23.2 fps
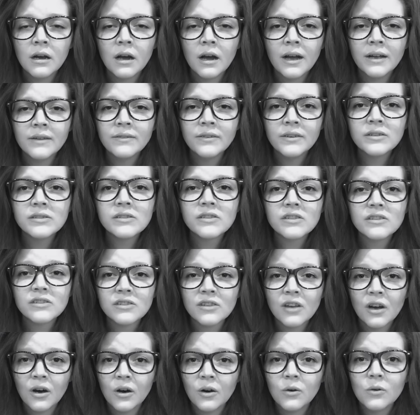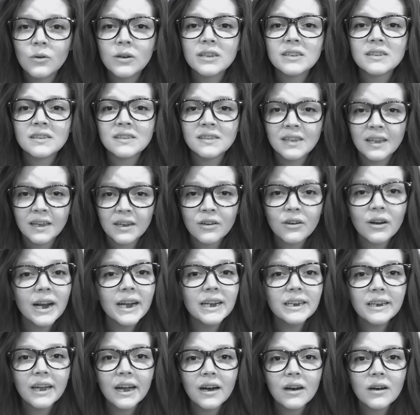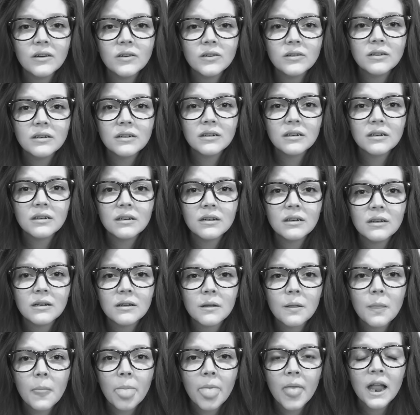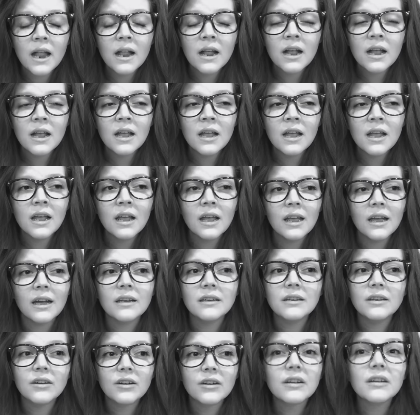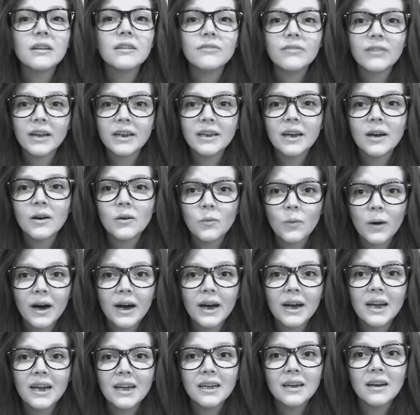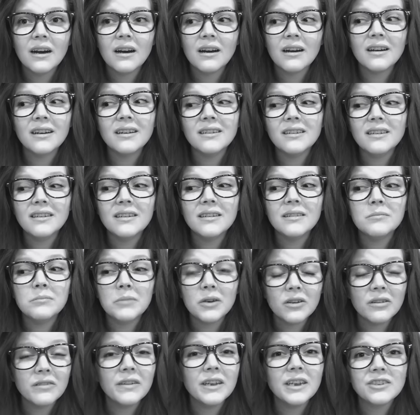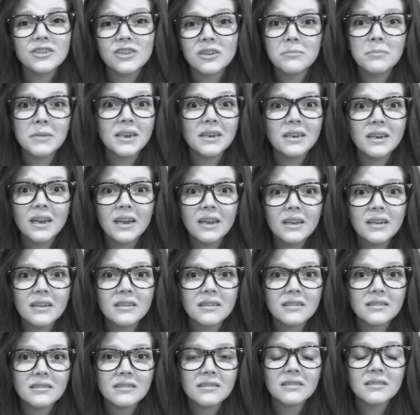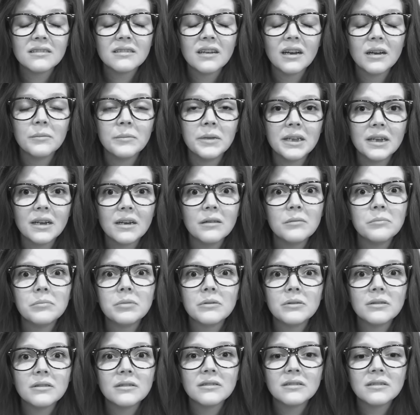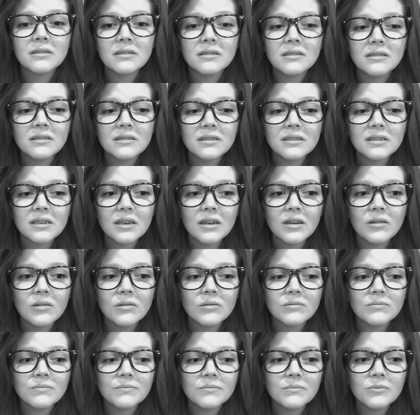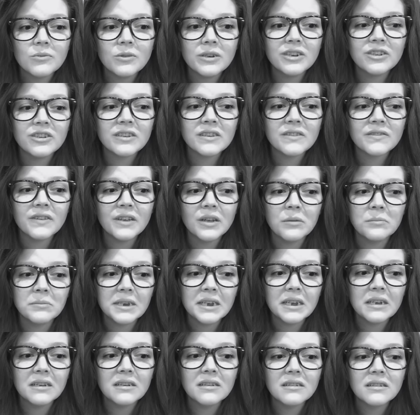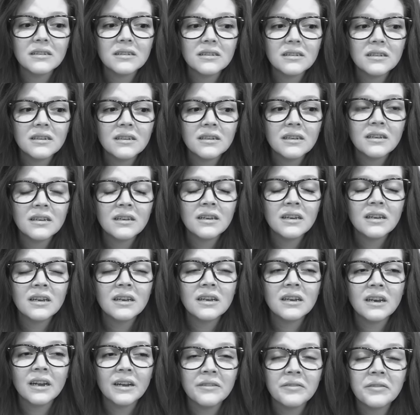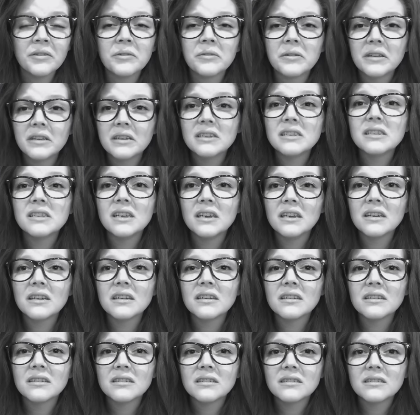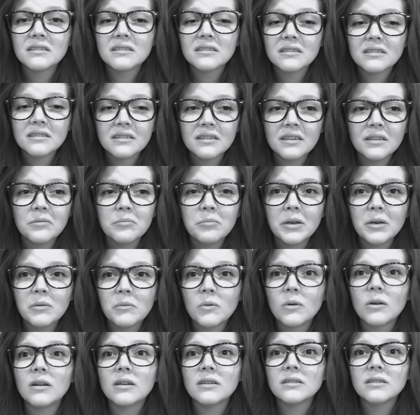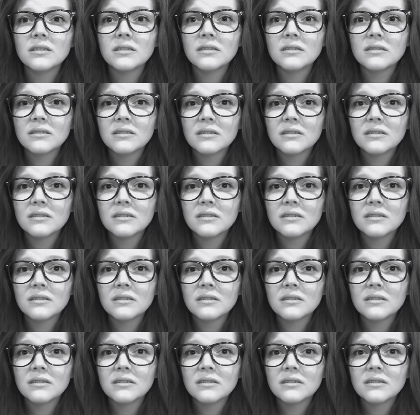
I feel so sick right now, and you're gonna find out why on Motivation Monday coming up. So we just filmed it, and I feel really sick. You've been warned.